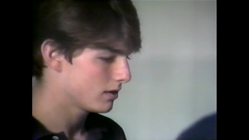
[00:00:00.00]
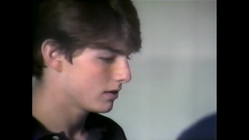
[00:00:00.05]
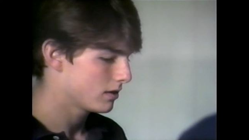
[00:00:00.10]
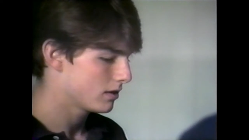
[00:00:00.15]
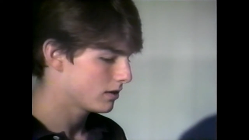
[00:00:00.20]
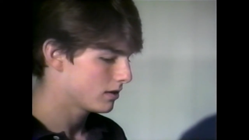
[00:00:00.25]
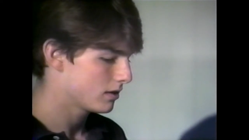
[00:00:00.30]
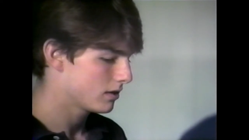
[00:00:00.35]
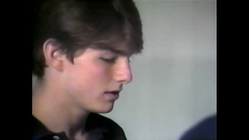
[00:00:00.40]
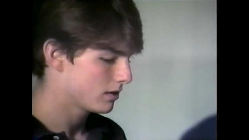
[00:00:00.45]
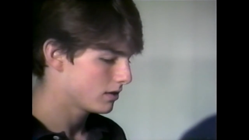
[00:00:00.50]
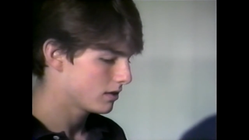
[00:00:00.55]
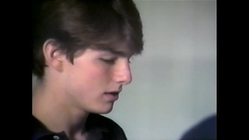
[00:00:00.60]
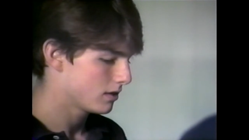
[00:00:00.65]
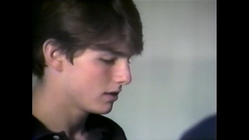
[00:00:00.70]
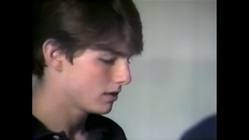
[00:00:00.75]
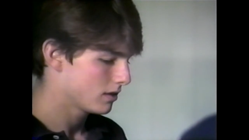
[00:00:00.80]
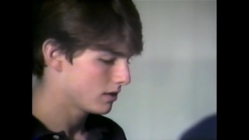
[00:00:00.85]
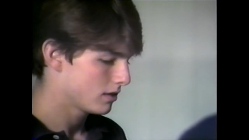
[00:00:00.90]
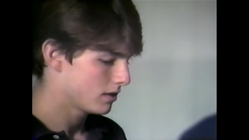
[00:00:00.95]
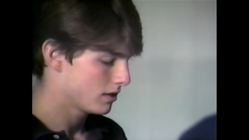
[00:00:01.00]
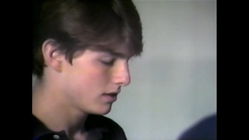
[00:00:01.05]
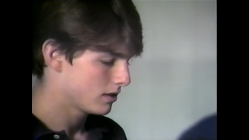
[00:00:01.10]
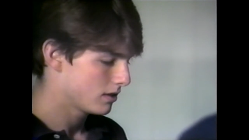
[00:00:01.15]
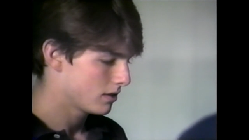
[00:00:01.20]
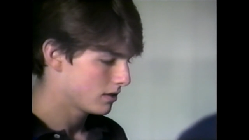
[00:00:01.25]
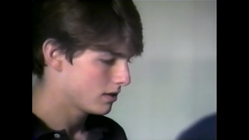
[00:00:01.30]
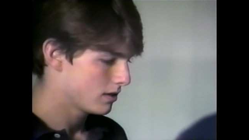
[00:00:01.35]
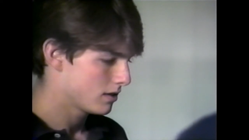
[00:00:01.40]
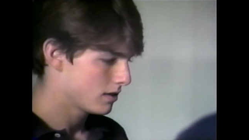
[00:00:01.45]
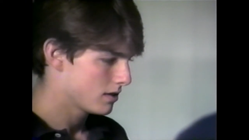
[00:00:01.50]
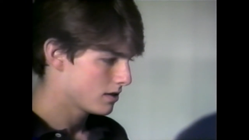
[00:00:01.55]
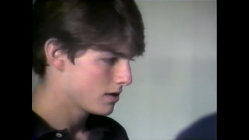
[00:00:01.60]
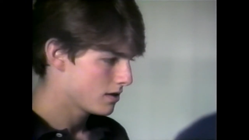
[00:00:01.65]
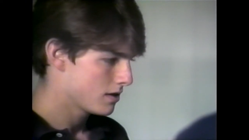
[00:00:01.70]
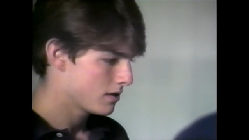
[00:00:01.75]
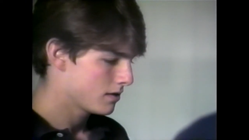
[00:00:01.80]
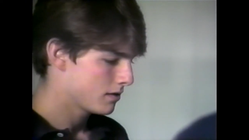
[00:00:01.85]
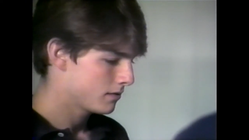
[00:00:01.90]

Nobody speaks.